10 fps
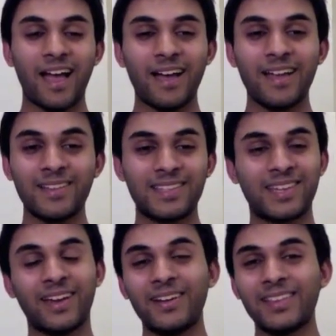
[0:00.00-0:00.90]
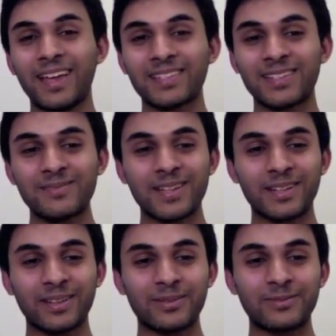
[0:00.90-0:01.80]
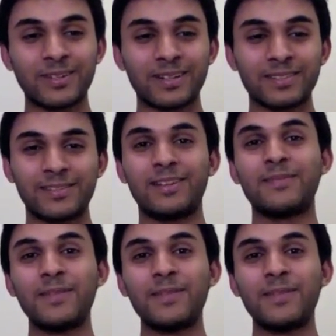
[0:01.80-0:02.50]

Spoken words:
And so that's going to be a lot of fun,